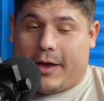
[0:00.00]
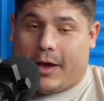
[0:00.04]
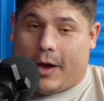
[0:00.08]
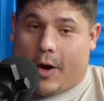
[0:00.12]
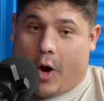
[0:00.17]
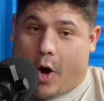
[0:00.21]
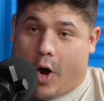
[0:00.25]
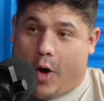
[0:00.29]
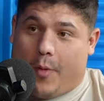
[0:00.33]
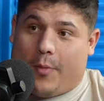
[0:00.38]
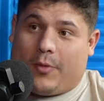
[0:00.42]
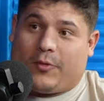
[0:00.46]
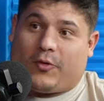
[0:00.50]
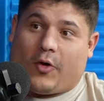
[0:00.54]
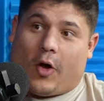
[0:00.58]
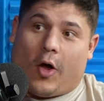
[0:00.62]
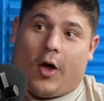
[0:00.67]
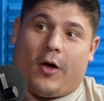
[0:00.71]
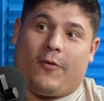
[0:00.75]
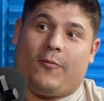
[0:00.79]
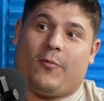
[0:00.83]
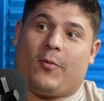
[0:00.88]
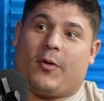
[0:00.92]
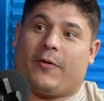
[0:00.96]
almost
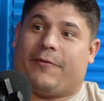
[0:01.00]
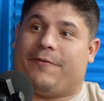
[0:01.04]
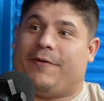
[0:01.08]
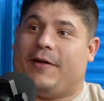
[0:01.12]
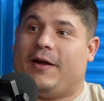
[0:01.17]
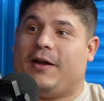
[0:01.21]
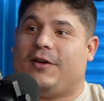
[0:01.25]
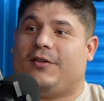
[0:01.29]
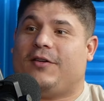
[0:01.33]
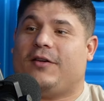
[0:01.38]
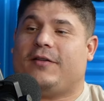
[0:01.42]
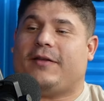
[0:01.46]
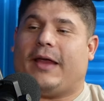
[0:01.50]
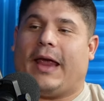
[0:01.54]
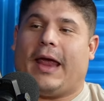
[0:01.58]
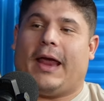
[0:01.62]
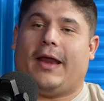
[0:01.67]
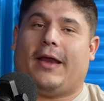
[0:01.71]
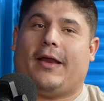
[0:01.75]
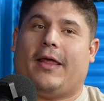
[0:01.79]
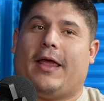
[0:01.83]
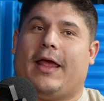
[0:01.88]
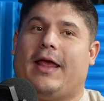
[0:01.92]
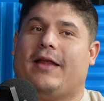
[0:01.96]
all of them are finishes,
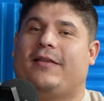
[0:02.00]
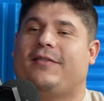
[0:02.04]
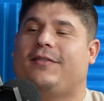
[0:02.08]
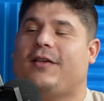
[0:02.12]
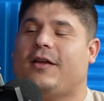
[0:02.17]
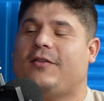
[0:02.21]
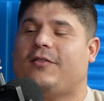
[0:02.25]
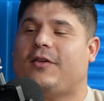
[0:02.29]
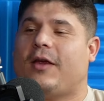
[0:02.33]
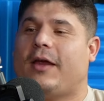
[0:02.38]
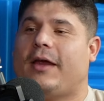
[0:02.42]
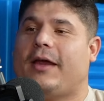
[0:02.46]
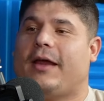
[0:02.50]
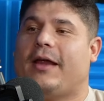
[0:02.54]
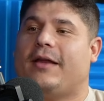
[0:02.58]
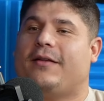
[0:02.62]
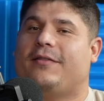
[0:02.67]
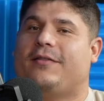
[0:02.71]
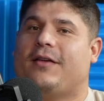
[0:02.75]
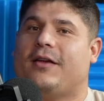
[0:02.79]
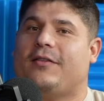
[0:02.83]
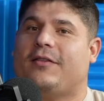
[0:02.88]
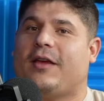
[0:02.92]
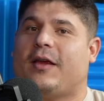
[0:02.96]
and it's such a it's
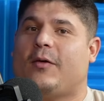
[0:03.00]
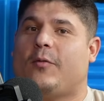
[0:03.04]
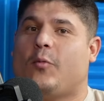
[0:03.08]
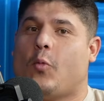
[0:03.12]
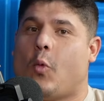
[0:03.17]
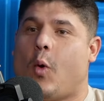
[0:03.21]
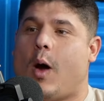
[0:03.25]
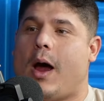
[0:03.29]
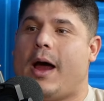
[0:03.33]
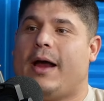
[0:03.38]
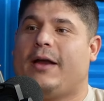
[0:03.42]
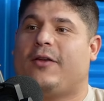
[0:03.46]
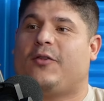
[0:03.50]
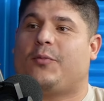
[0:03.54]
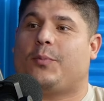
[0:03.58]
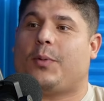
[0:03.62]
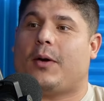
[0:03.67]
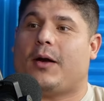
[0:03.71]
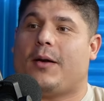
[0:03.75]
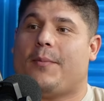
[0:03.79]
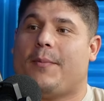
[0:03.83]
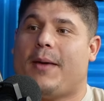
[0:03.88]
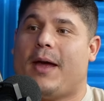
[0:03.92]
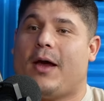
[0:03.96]
such a
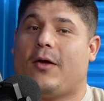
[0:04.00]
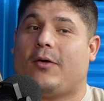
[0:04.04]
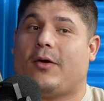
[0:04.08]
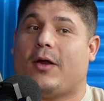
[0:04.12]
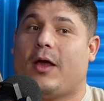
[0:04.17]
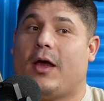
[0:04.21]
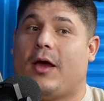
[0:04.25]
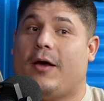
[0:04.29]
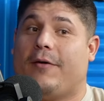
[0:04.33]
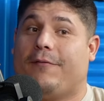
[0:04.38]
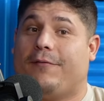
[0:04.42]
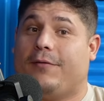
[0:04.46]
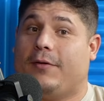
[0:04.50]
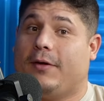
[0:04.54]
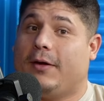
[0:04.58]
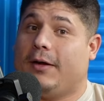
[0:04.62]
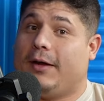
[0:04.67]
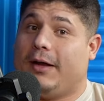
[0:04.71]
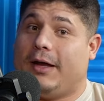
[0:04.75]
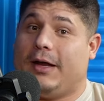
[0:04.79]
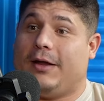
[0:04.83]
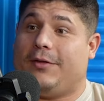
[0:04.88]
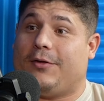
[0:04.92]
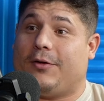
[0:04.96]
widespread amount of
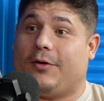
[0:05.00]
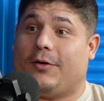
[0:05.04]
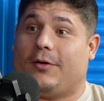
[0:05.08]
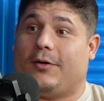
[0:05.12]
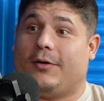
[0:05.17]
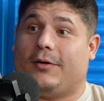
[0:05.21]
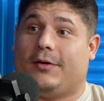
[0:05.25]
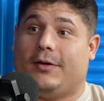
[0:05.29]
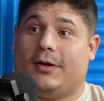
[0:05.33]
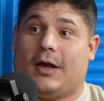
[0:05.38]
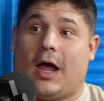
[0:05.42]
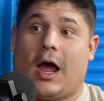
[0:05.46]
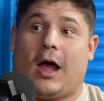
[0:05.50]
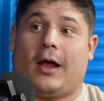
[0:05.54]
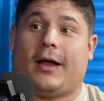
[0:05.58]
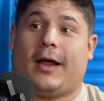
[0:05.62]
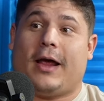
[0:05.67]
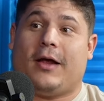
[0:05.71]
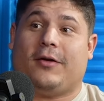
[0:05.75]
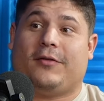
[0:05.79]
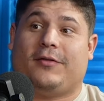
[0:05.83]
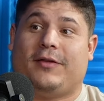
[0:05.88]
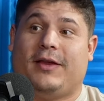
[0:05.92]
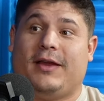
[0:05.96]
either
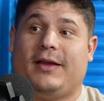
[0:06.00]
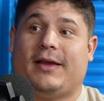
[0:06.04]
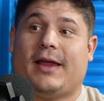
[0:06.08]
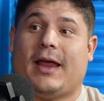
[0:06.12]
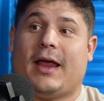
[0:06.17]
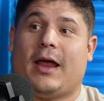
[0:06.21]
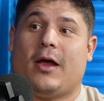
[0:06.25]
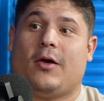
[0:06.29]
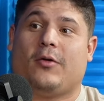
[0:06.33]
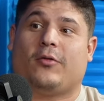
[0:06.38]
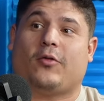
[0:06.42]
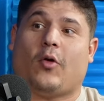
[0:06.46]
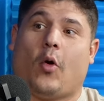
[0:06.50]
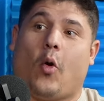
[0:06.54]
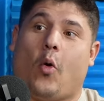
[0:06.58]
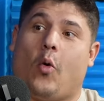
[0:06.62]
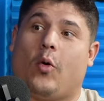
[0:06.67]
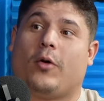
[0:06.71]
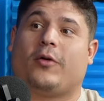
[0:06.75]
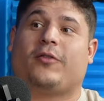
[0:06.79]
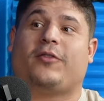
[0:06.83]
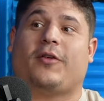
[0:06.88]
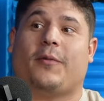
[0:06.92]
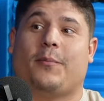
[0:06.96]
knockouts, TKOs,
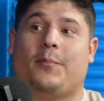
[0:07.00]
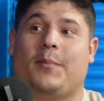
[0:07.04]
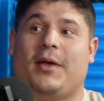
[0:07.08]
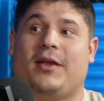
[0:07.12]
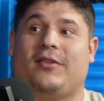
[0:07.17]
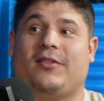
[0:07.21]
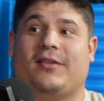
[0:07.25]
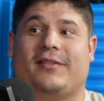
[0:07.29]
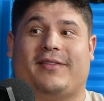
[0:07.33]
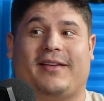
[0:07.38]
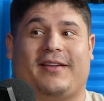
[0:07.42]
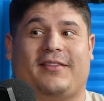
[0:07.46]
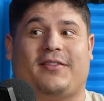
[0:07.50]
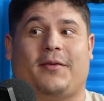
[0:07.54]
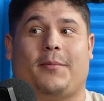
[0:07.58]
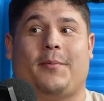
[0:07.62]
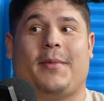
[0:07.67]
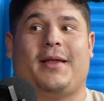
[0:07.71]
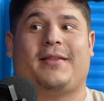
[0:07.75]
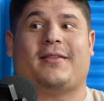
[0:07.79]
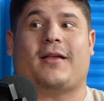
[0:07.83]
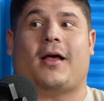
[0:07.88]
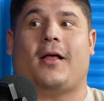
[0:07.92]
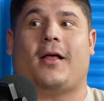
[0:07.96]
or submissions. He
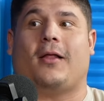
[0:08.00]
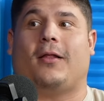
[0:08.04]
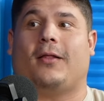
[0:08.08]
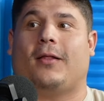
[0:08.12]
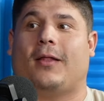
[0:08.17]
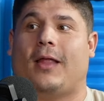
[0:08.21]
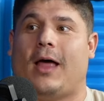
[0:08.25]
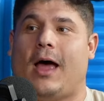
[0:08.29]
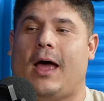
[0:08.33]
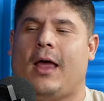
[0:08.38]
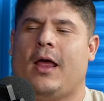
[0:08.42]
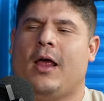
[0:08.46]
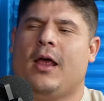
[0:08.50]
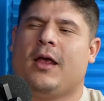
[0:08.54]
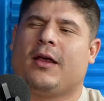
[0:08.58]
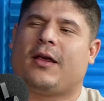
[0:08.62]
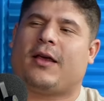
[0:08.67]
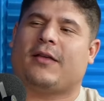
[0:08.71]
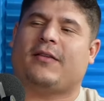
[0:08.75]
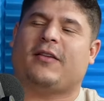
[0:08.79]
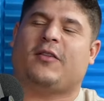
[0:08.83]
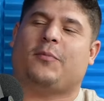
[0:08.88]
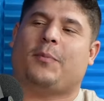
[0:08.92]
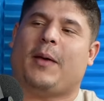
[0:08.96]
submits a lot
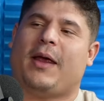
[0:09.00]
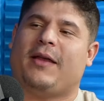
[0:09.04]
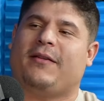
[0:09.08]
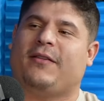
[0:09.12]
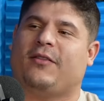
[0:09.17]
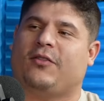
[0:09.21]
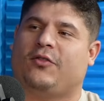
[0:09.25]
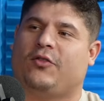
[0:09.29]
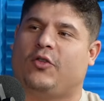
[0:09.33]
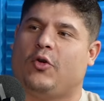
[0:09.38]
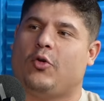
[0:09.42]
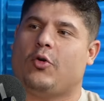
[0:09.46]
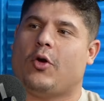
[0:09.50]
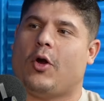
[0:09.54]
because his base is judo,